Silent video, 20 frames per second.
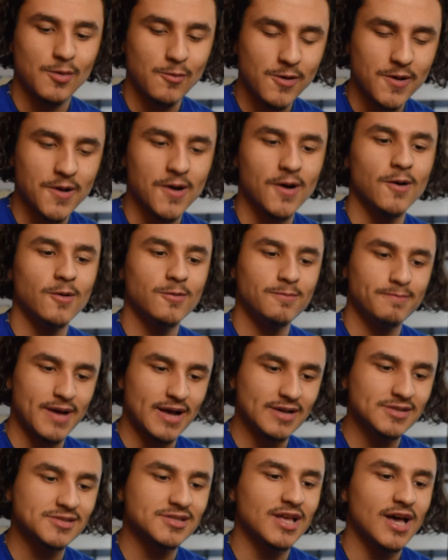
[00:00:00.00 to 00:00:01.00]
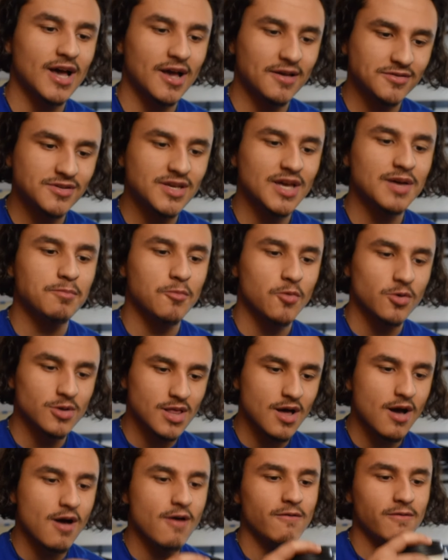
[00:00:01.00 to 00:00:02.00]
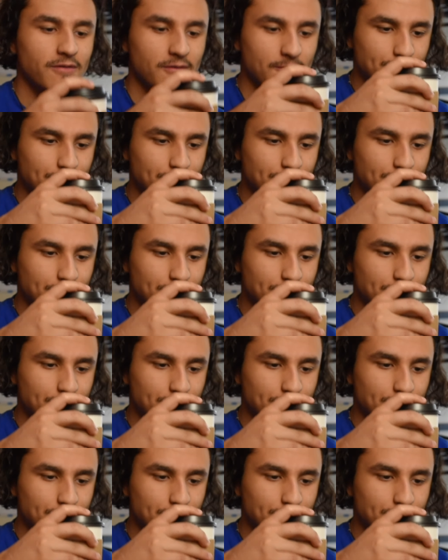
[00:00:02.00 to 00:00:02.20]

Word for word: there we go. Bacta, Past Lives, getting more love.